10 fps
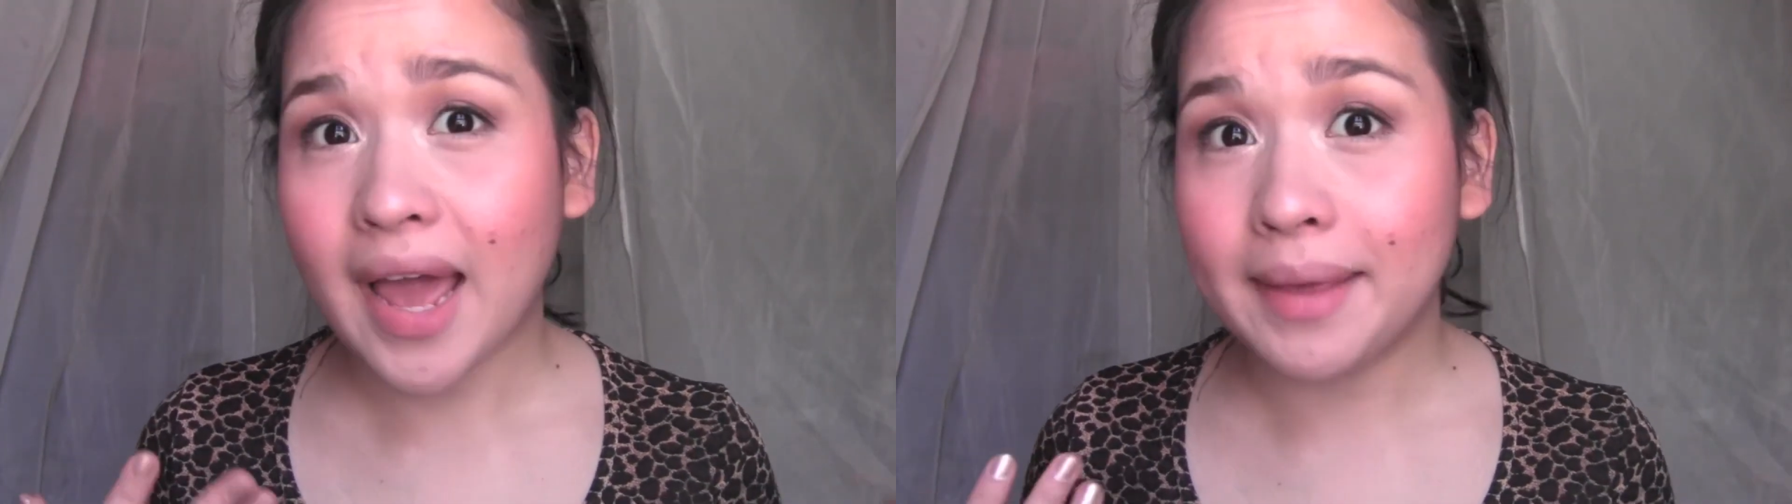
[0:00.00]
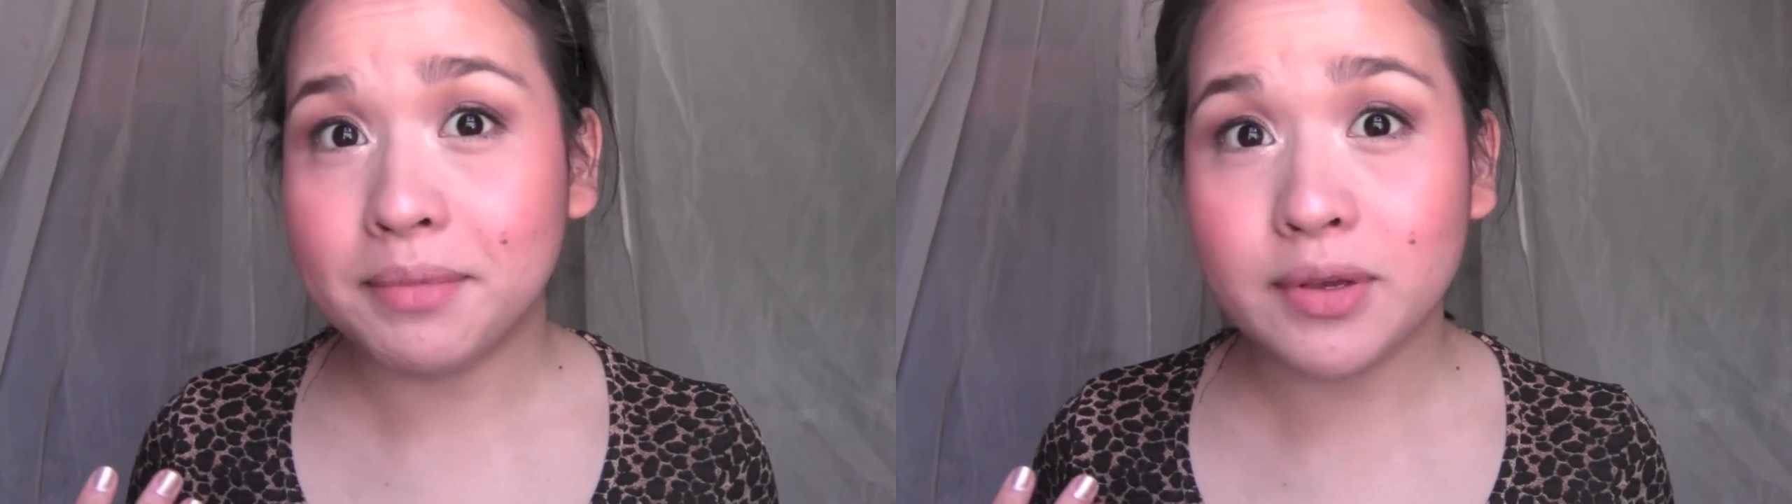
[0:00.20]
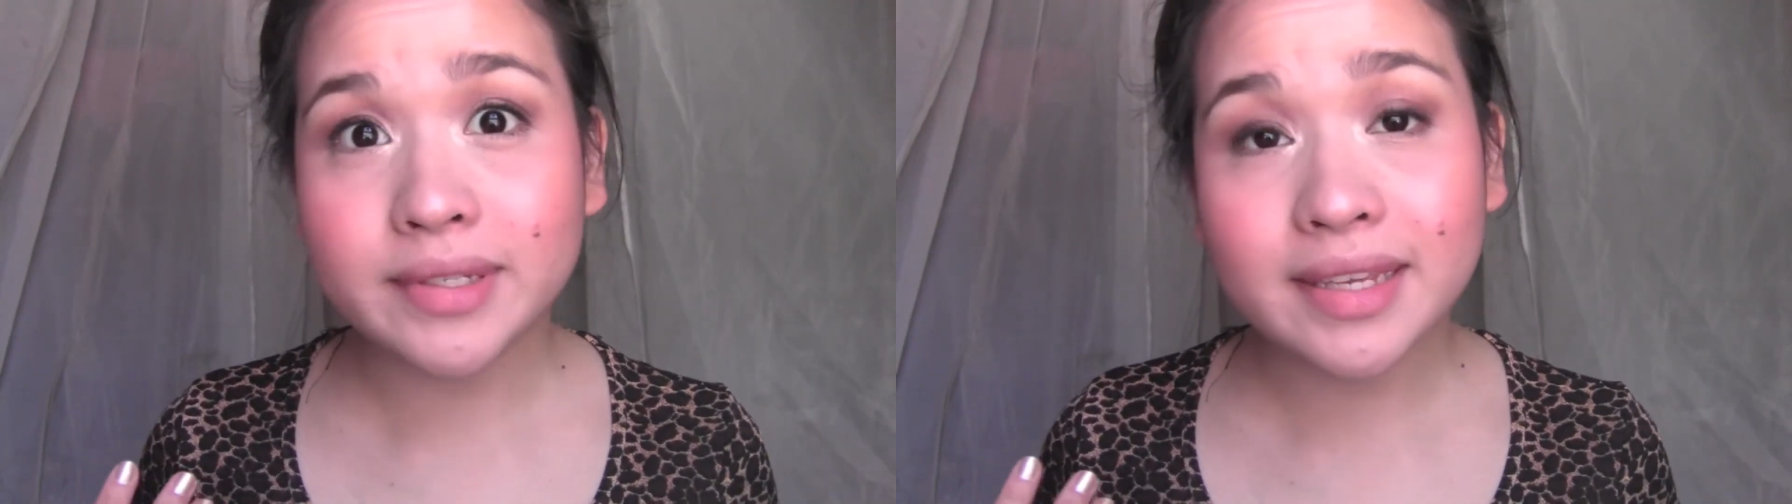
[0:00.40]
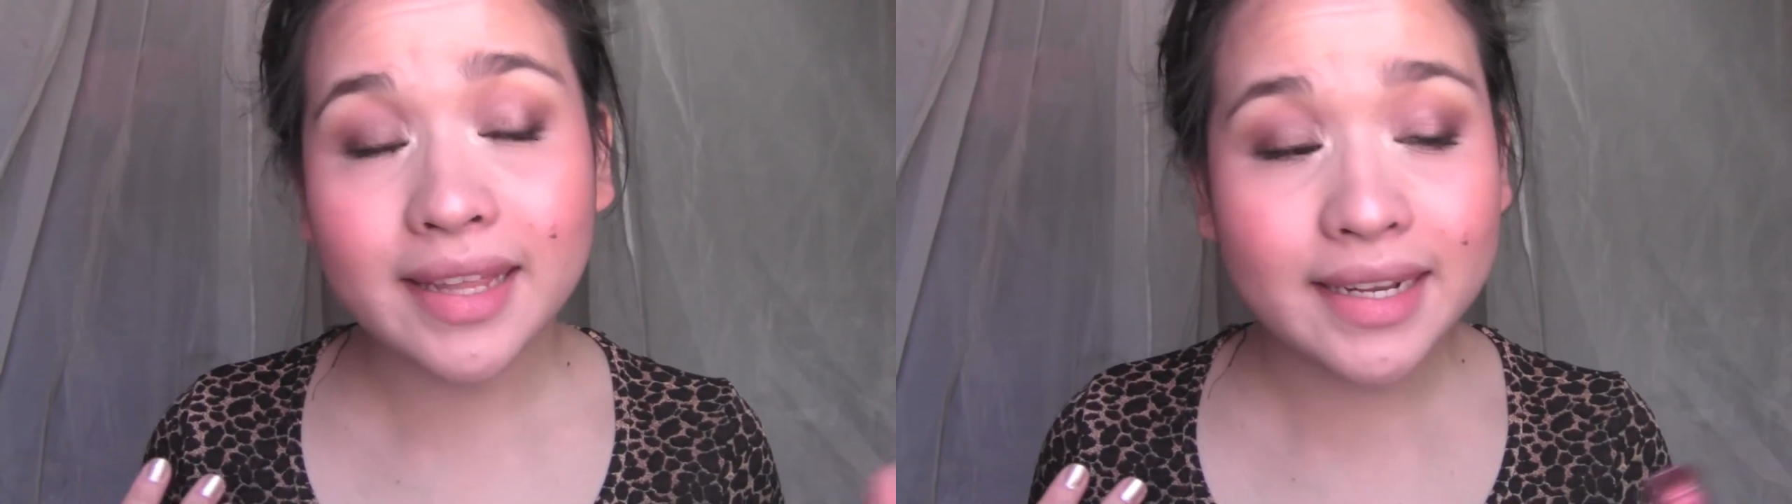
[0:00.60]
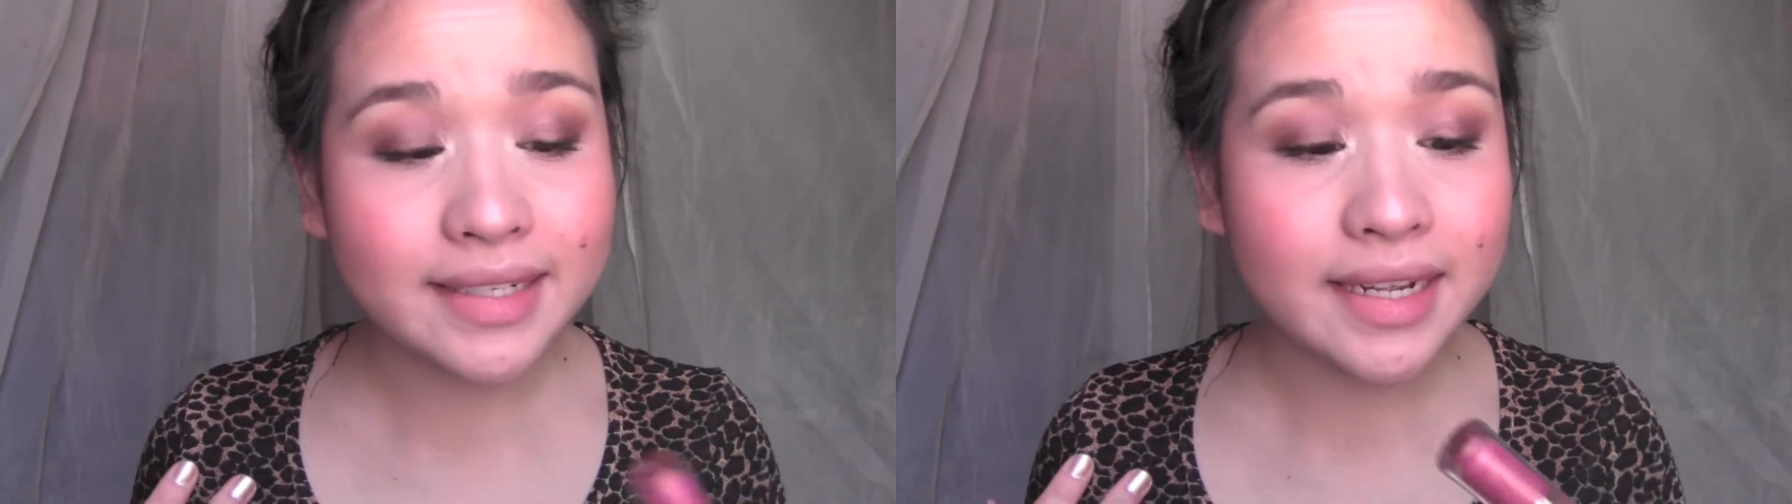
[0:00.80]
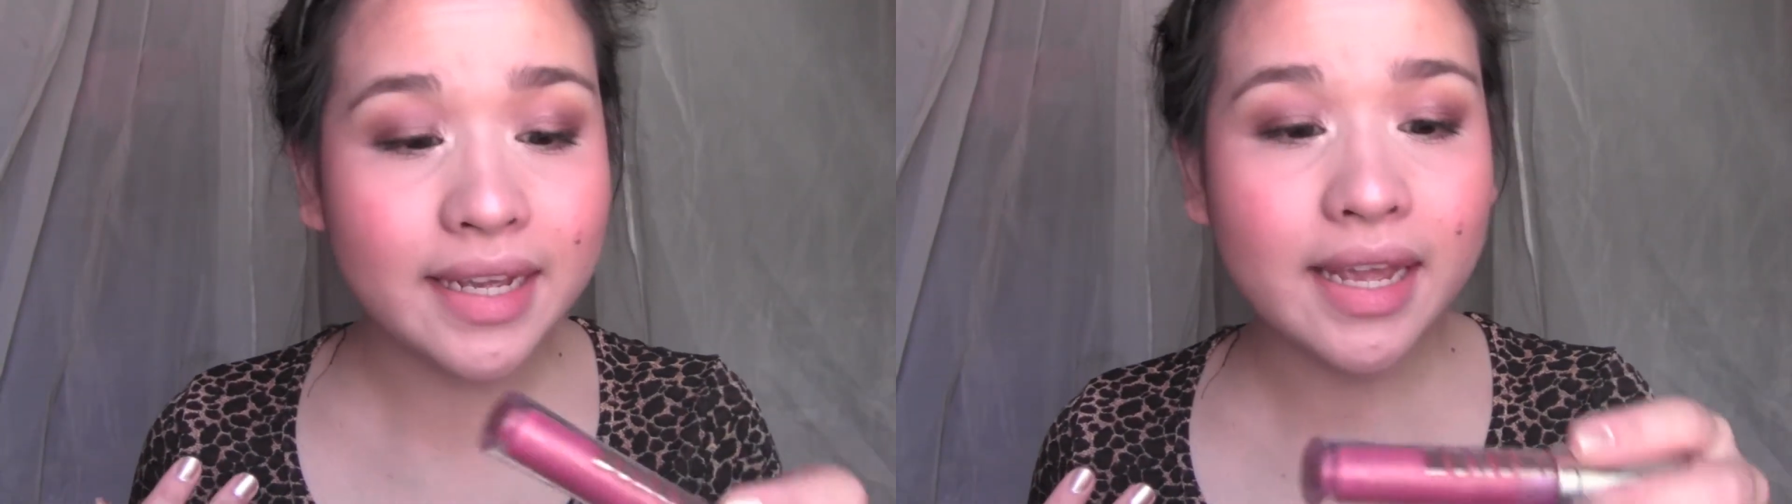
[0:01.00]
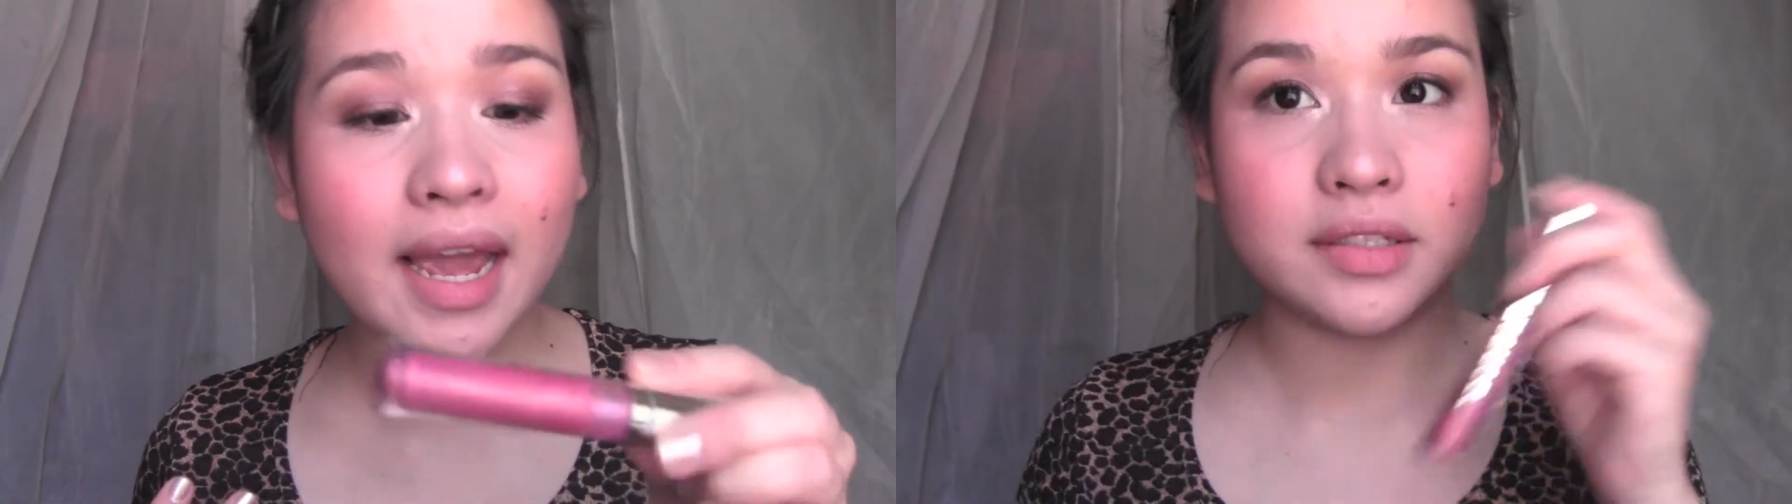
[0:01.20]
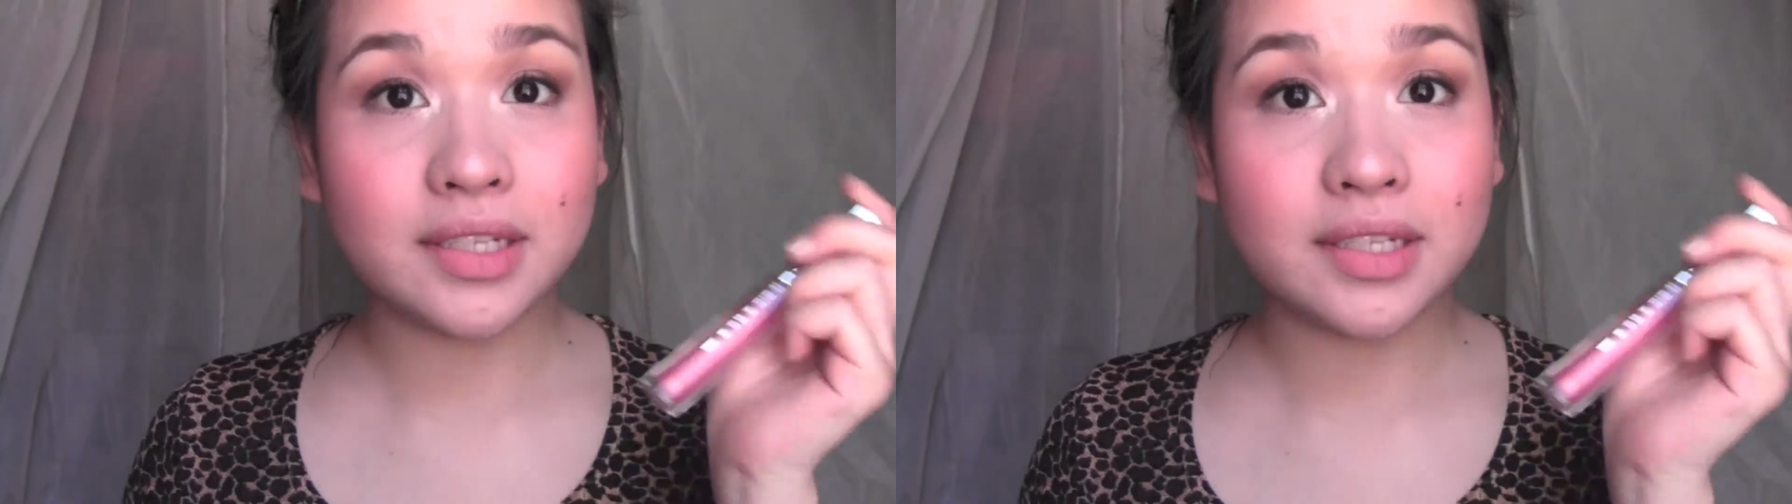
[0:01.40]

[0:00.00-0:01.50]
I'm using that day.